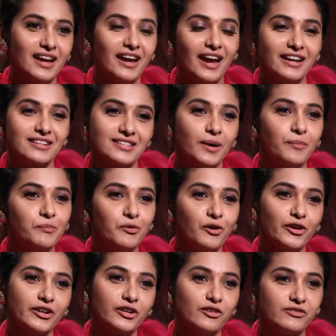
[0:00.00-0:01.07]
at some
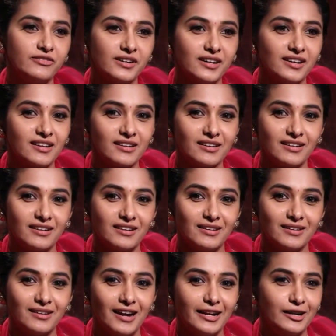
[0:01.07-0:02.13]
point of our
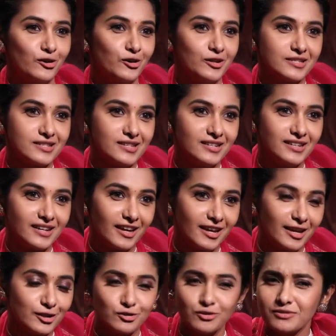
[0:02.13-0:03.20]
adolescent
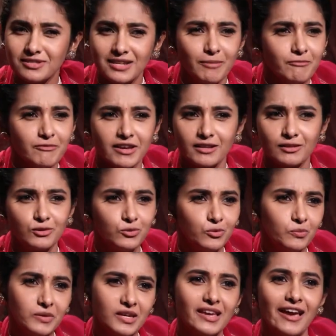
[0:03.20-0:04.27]
age or somewhere, mm-hmm.
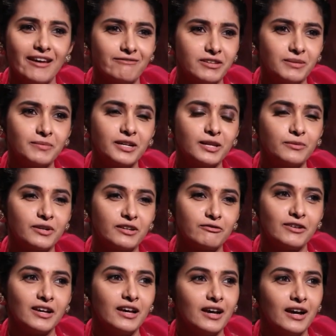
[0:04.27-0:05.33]
you, me, everybody would have,
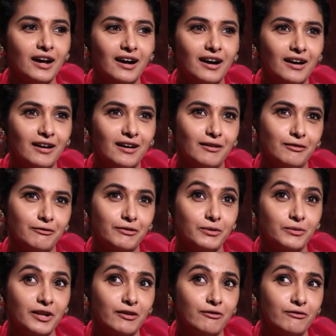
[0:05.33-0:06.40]
we
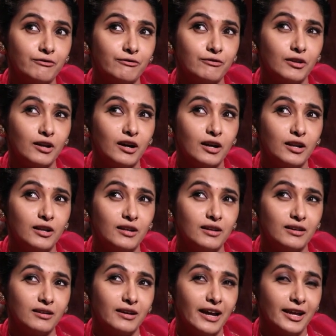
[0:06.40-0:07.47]
would have
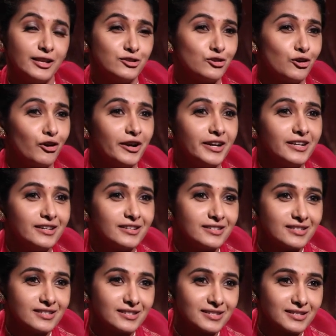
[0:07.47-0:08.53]
enjoyed his
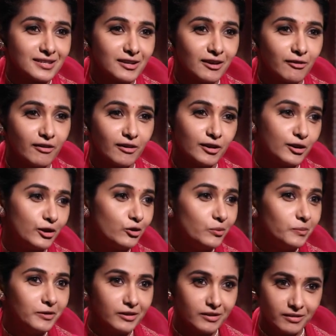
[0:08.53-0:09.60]
humor,